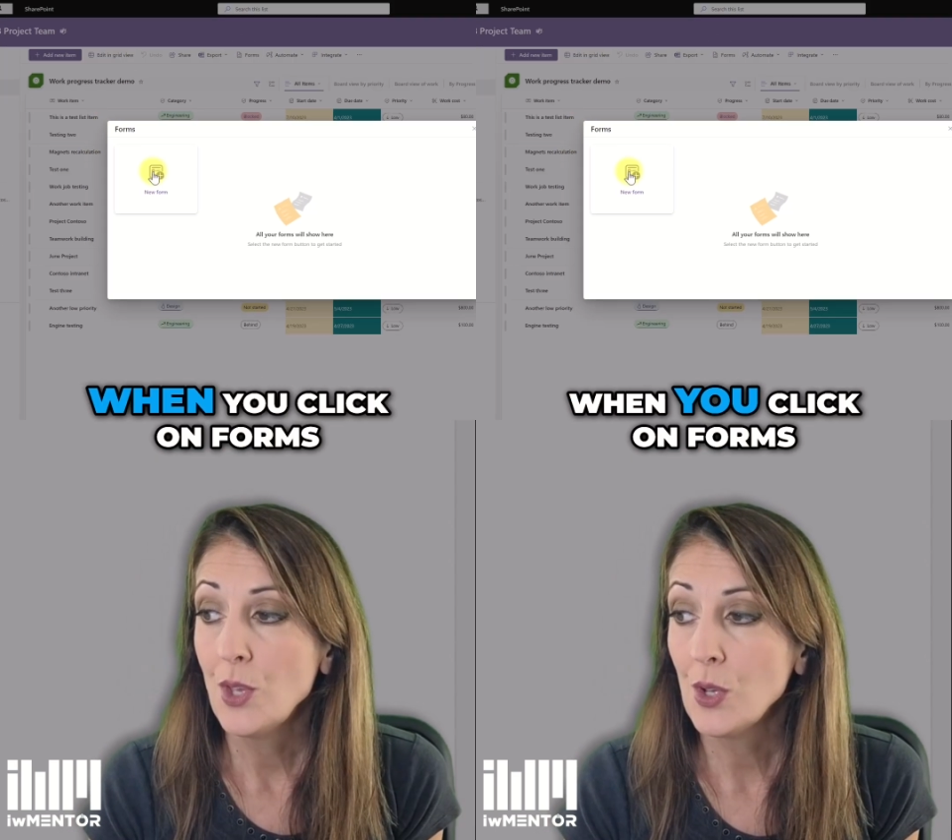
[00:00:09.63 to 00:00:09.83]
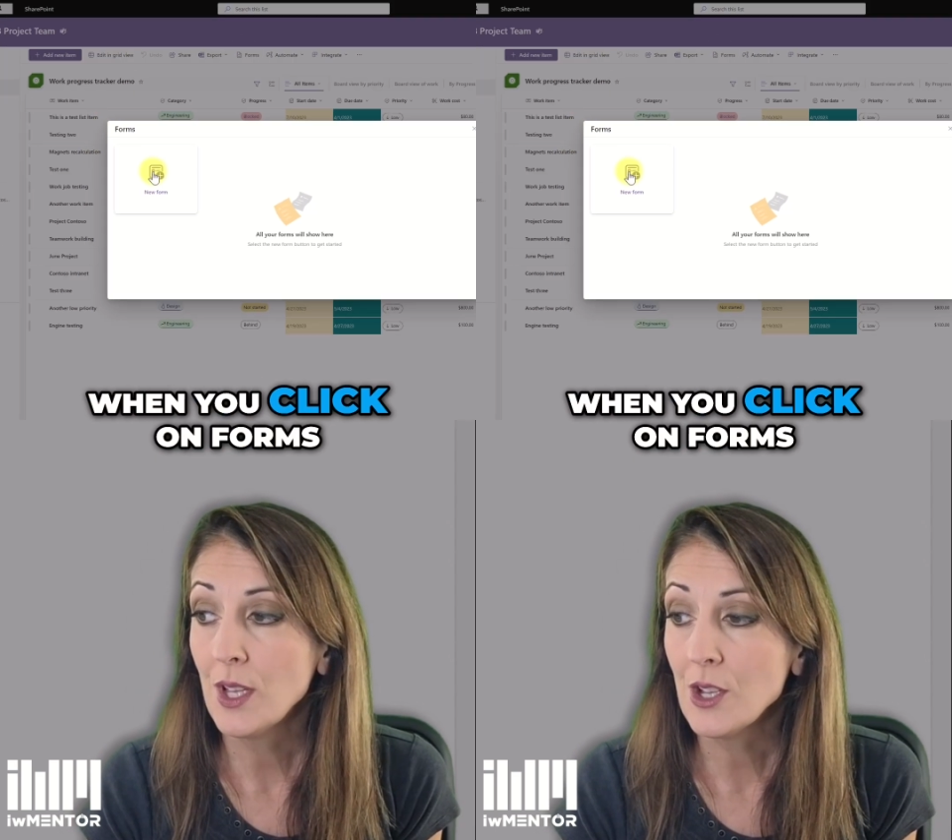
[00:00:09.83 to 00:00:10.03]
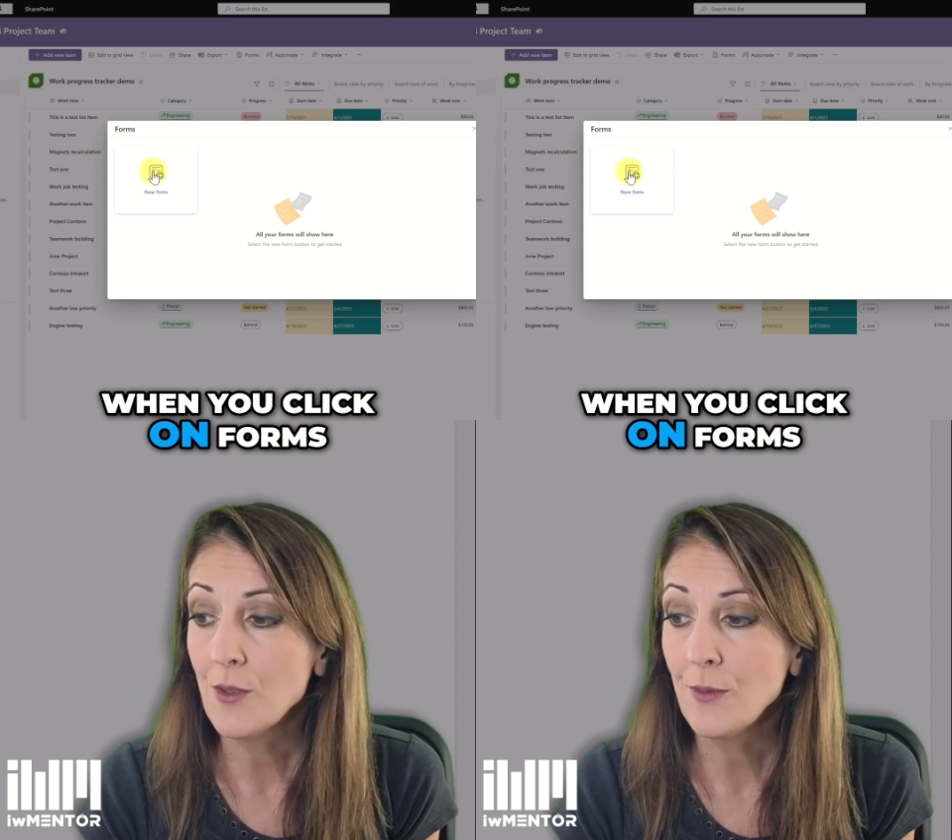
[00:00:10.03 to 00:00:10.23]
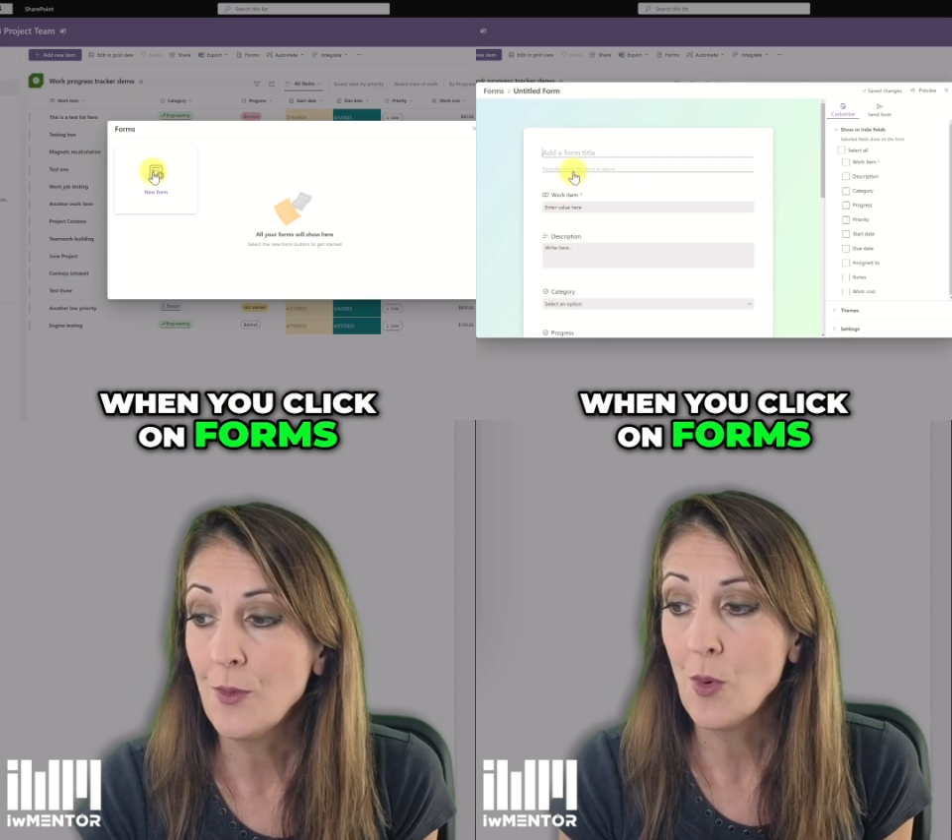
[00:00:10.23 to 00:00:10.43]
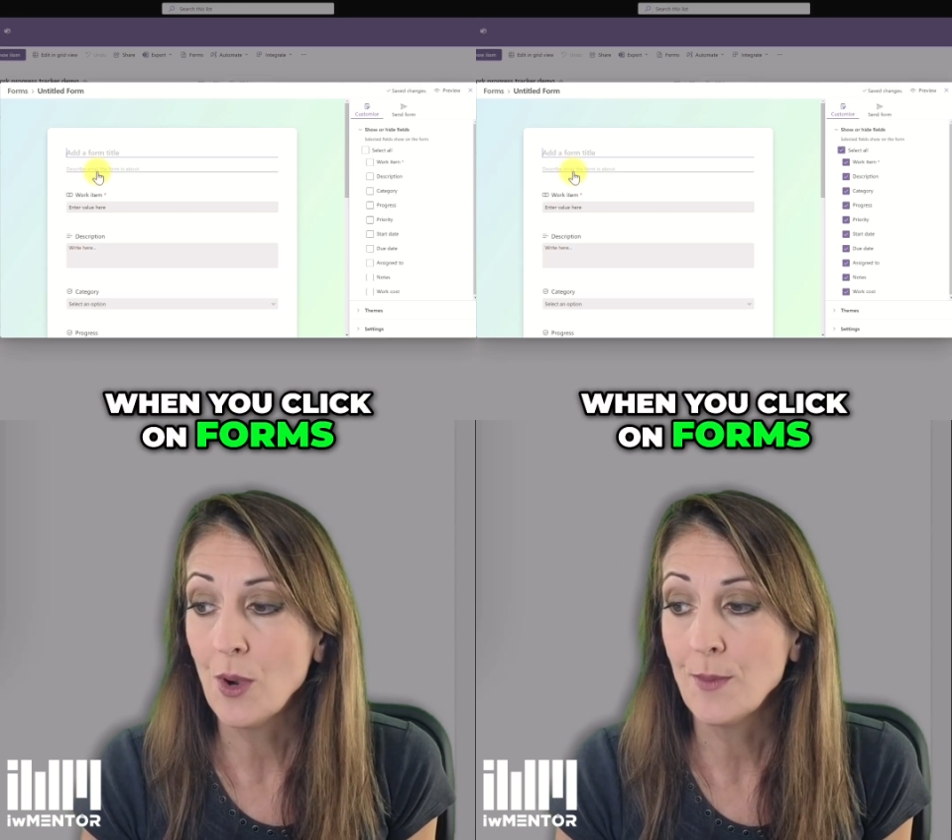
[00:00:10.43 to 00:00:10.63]
When you click on
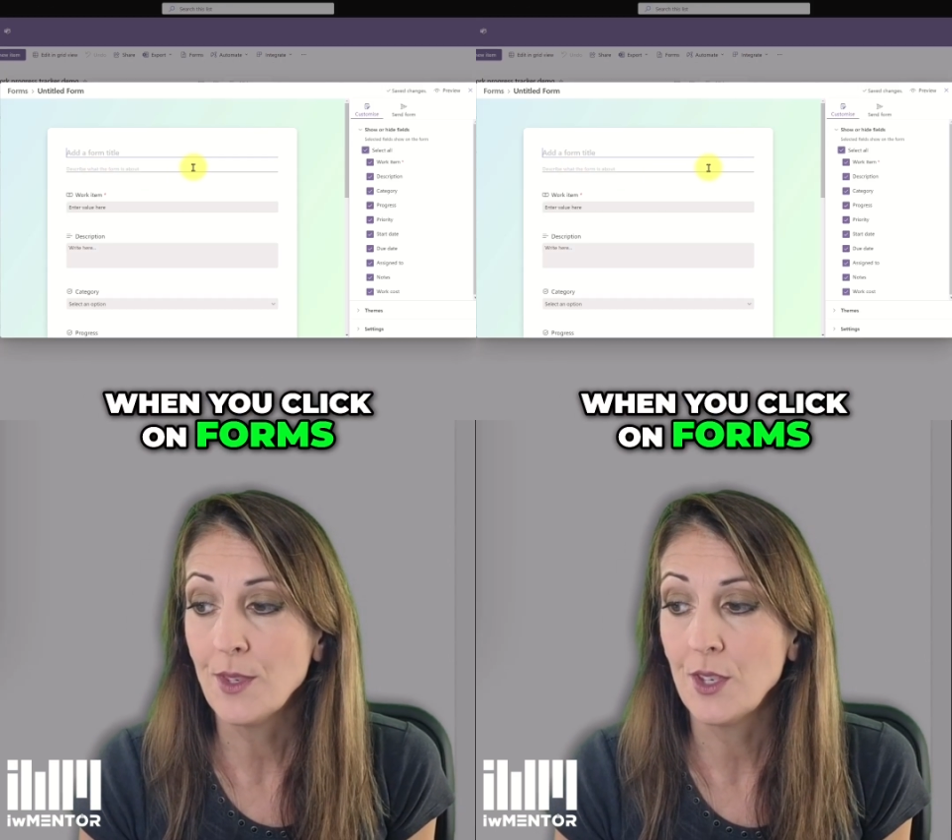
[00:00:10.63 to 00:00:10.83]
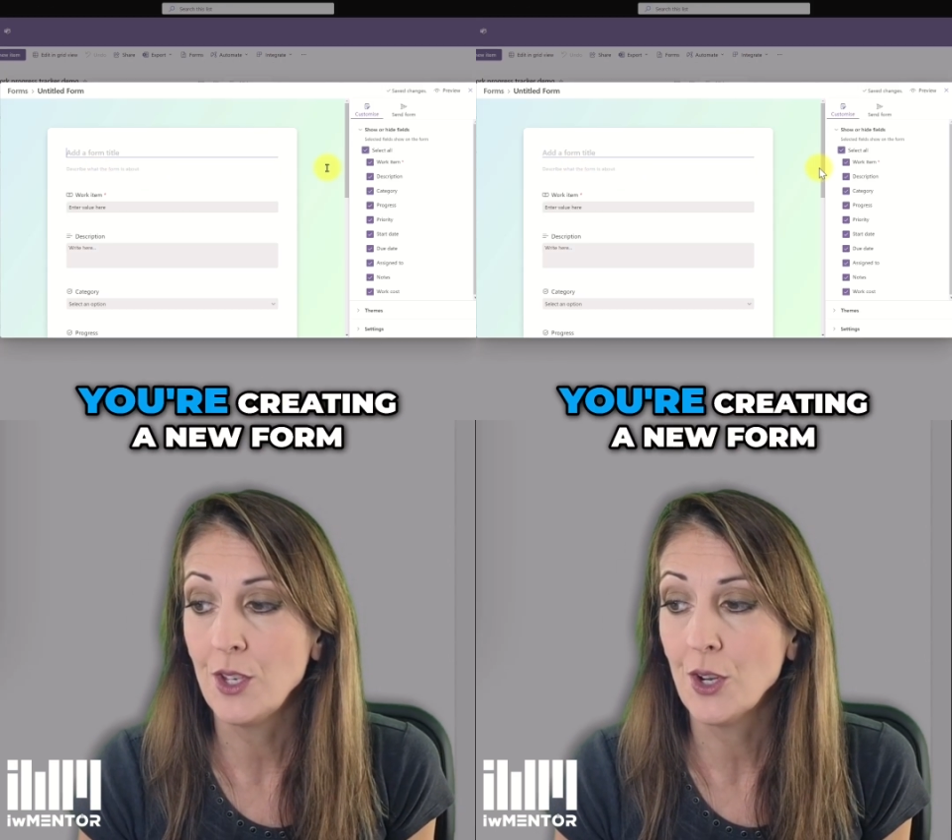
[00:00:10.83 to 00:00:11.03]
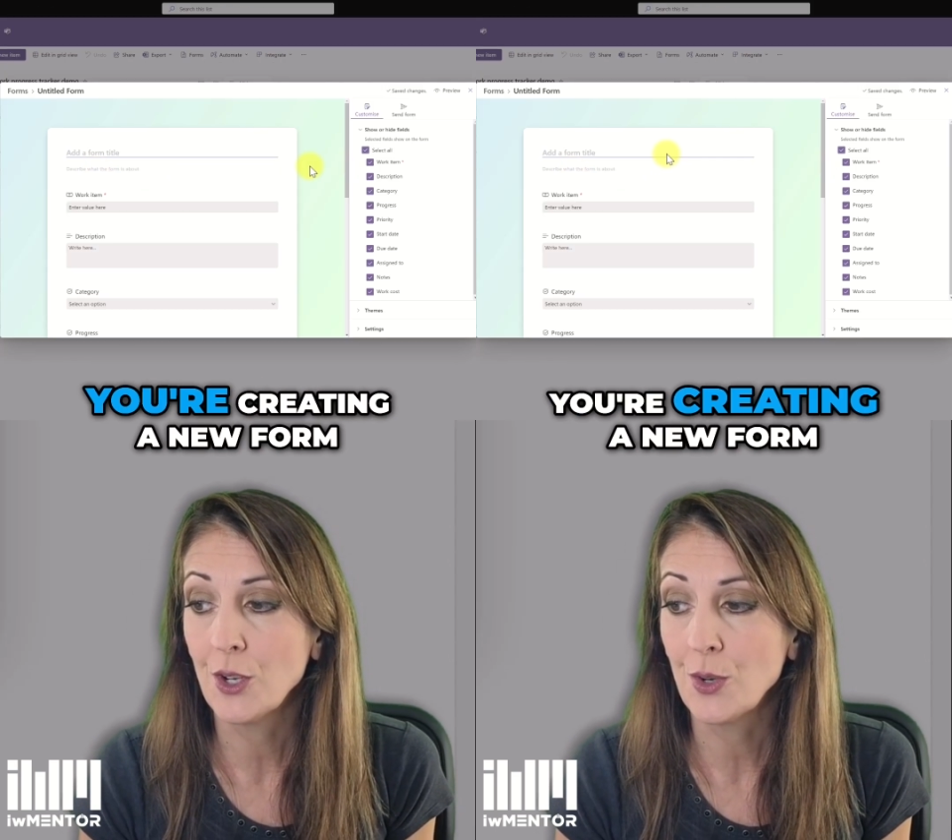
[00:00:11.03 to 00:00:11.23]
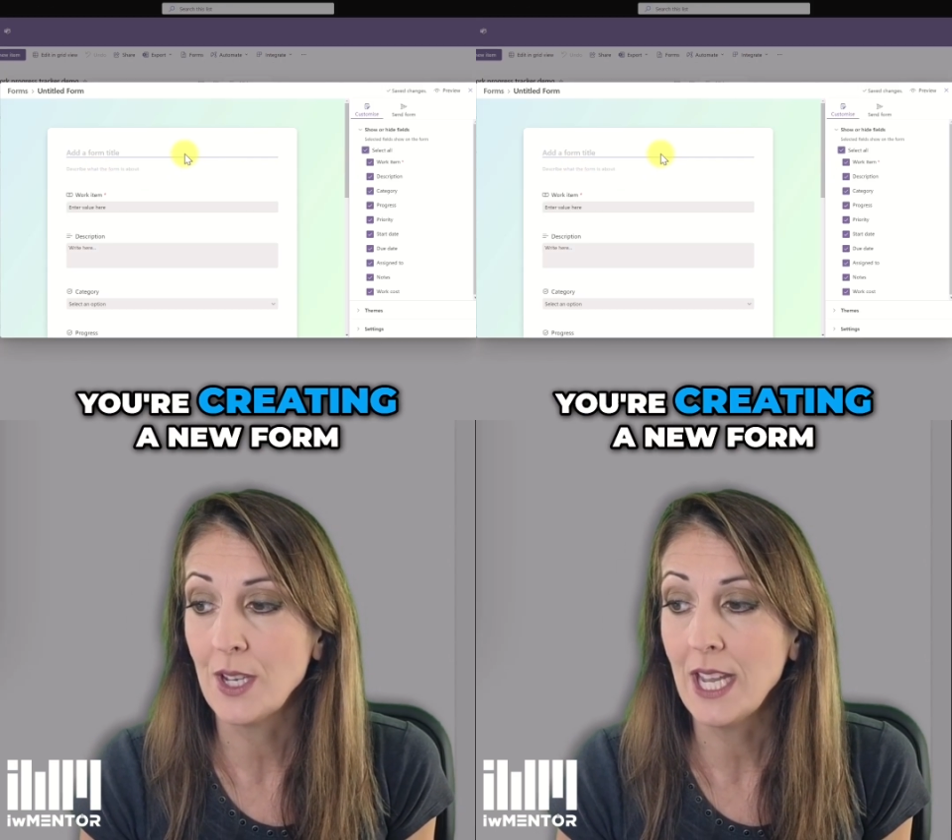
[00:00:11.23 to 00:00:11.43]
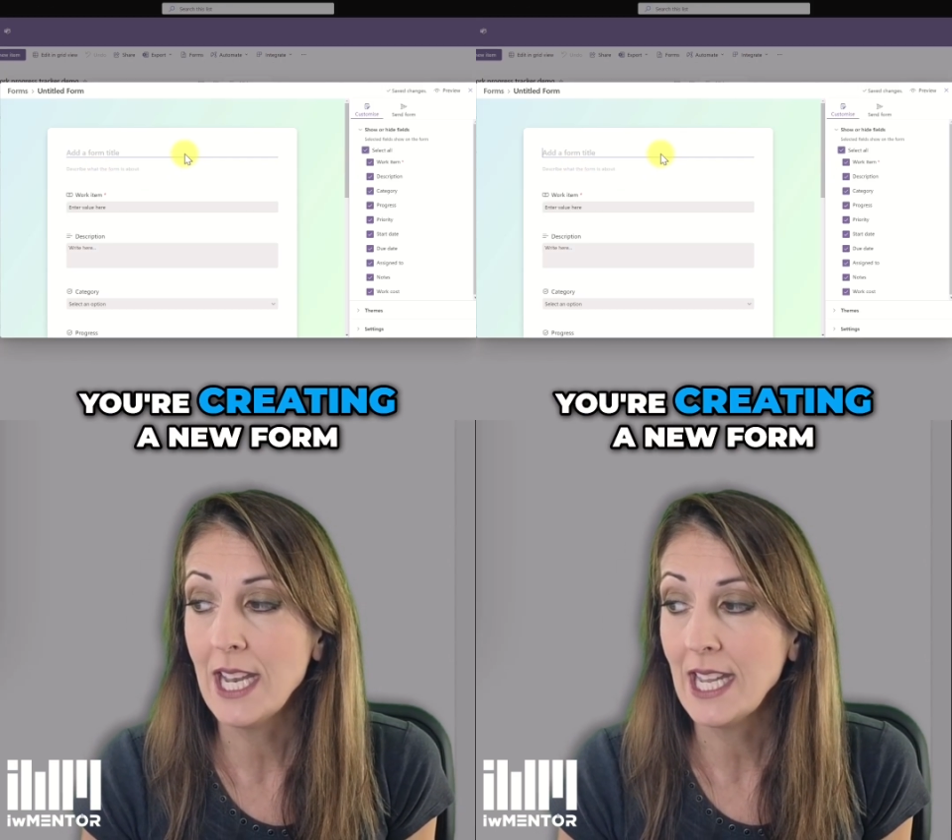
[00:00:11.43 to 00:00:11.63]
Forms, you're
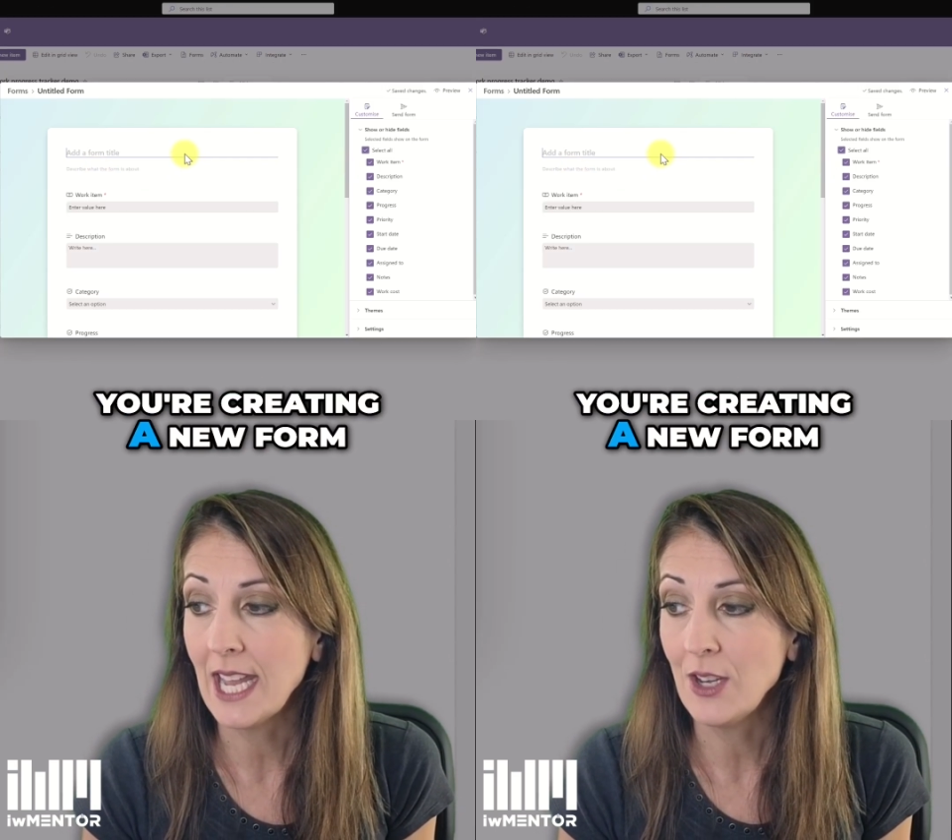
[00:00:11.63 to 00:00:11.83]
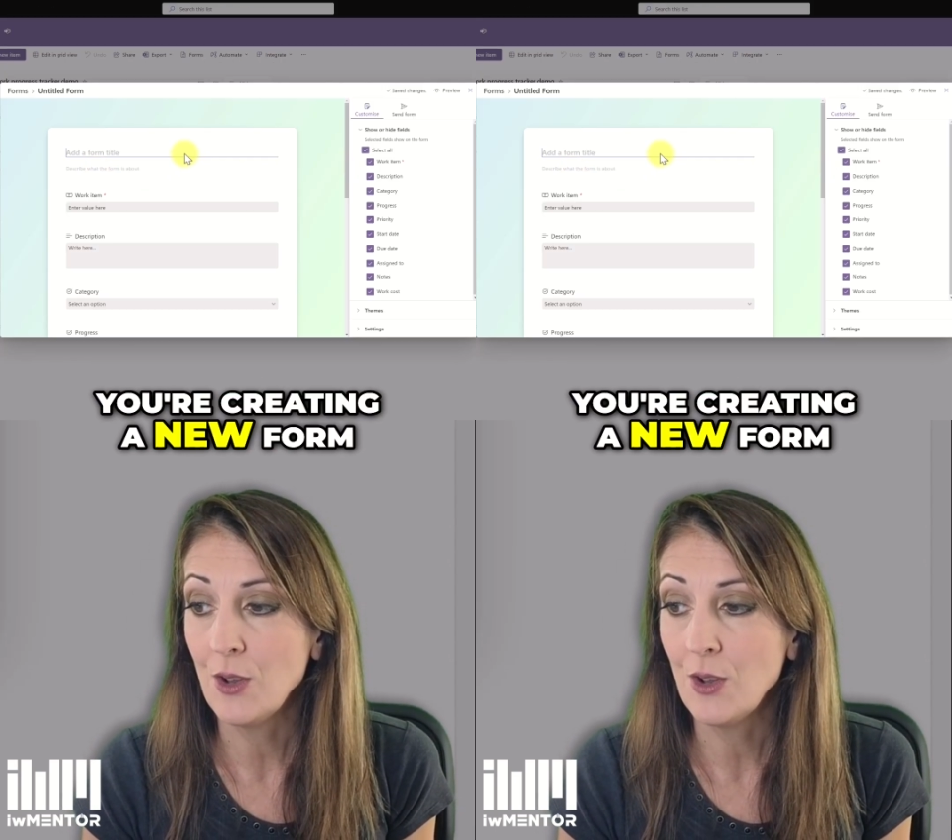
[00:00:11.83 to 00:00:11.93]
creating a